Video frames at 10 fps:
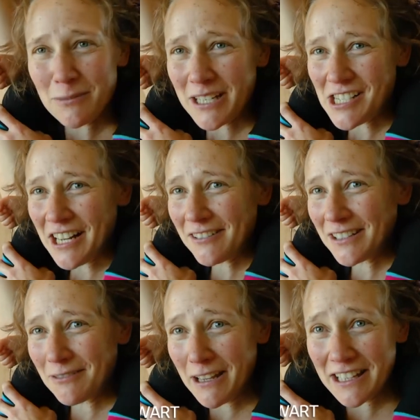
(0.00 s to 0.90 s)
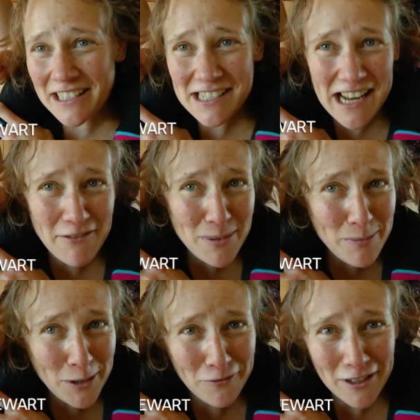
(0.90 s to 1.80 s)
with my child in a way that doesn't have to
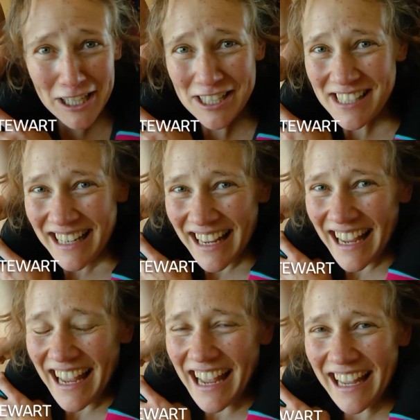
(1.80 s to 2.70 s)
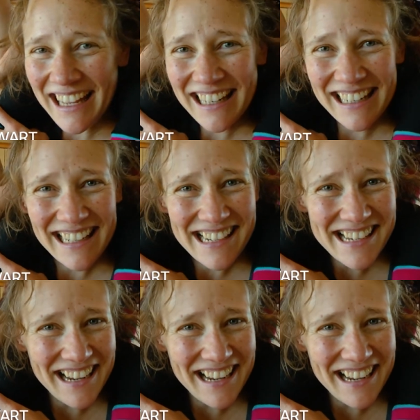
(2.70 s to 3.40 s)
be perfect. And